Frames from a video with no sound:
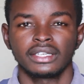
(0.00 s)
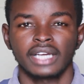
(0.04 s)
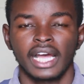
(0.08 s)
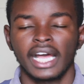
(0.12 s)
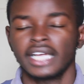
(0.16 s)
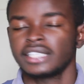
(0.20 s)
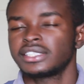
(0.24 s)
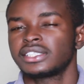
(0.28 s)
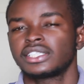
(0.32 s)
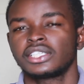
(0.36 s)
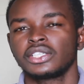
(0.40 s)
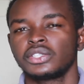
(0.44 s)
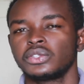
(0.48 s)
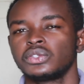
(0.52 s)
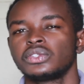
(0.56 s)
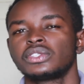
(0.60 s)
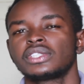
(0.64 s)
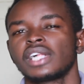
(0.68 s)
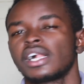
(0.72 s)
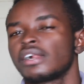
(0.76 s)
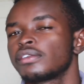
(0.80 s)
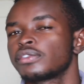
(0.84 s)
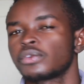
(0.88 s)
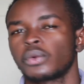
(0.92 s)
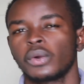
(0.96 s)
asking
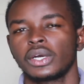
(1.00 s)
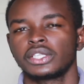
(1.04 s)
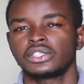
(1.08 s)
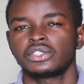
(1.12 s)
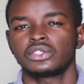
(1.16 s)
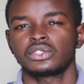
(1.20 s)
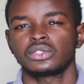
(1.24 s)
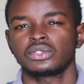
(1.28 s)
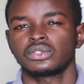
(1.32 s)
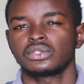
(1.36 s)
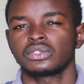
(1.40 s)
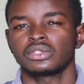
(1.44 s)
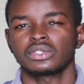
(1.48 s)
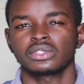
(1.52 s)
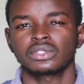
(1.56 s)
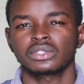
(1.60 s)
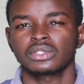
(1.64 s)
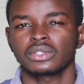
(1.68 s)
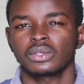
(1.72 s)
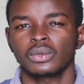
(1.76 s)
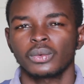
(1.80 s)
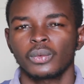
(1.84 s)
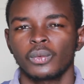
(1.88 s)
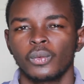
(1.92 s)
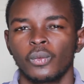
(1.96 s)
yourself
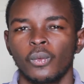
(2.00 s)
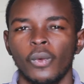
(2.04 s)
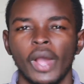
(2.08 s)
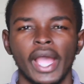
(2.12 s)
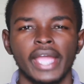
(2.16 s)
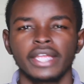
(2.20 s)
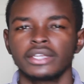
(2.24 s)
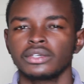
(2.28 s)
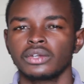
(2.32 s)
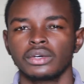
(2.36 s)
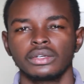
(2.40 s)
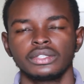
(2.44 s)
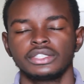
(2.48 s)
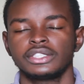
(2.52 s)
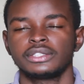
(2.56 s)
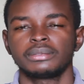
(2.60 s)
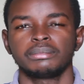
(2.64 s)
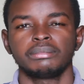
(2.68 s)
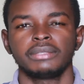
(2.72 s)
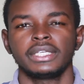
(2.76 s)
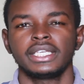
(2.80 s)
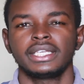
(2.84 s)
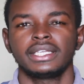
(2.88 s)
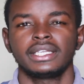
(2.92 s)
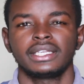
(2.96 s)
questions. Why not
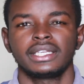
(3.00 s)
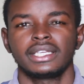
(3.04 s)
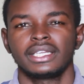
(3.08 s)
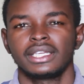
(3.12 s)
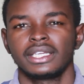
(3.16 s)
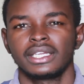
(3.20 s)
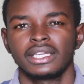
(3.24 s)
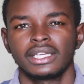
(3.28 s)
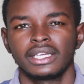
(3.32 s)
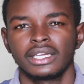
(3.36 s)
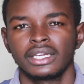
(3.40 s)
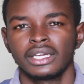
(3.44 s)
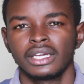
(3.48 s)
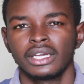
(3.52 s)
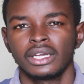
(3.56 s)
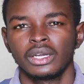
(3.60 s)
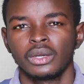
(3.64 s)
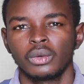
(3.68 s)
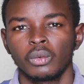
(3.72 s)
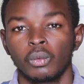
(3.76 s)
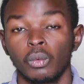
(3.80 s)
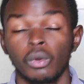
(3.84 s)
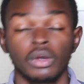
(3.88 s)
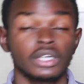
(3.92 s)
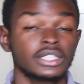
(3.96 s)
me?
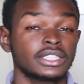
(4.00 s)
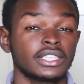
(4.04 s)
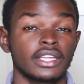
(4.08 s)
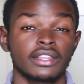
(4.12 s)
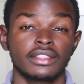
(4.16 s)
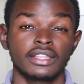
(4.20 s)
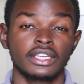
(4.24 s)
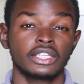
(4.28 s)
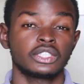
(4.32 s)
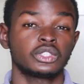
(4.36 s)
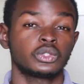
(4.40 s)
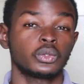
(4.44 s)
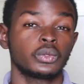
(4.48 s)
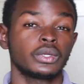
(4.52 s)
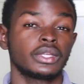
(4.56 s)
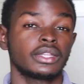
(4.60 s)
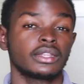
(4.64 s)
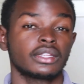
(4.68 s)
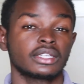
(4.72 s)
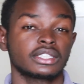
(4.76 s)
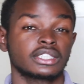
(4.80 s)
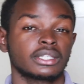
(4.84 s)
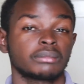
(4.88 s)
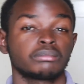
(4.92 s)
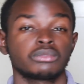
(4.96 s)
What are they doing
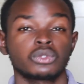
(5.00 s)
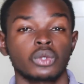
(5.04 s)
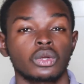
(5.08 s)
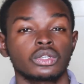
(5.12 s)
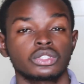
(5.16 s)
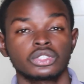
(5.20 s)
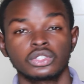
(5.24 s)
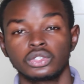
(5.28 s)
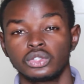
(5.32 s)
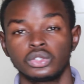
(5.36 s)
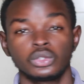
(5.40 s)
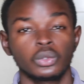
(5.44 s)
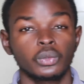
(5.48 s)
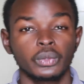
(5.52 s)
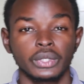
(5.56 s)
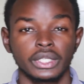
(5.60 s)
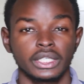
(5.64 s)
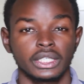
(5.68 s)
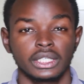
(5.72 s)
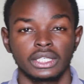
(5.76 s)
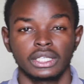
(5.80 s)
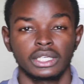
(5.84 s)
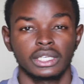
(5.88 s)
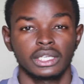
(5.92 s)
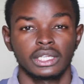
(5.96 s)
that I'm not
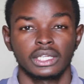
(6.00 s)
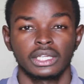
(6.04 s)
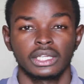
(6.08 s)
doing?